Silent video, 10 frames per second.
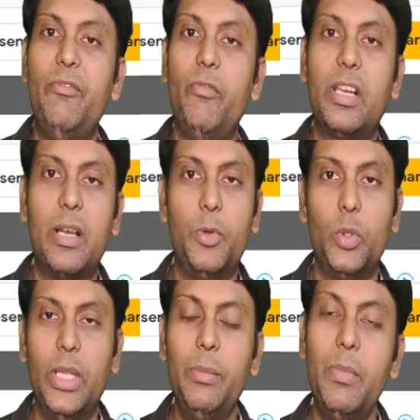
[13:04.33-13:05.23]
will come to
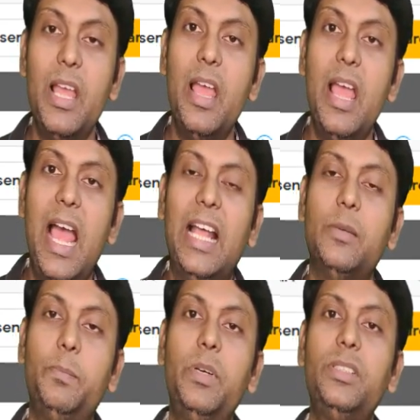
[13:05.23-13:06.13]
them, and the
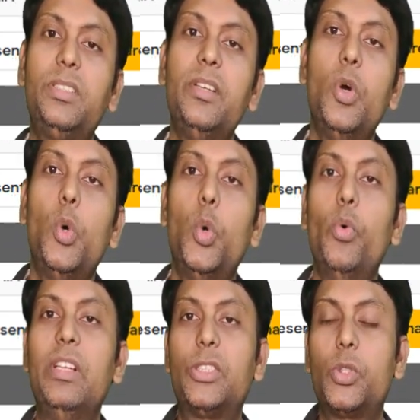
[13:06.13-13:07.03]
person who
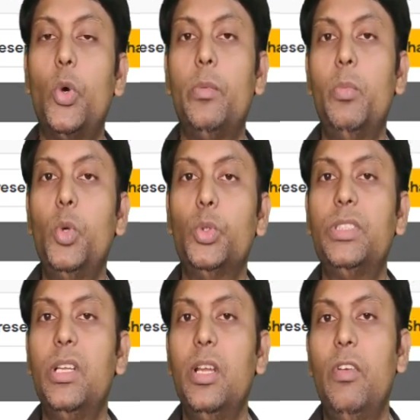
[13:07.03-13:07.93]
will score
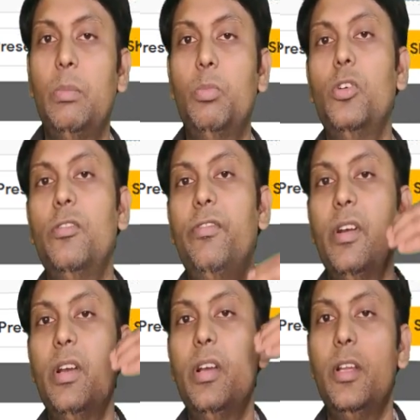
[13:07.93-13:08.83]
most will move
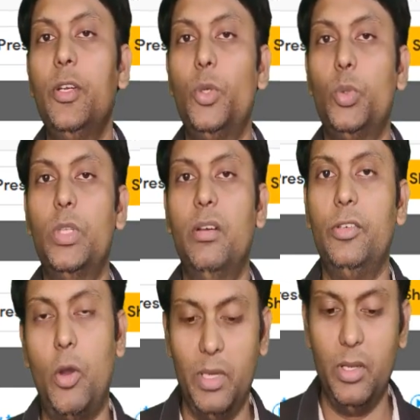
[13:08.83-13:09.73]
to the top.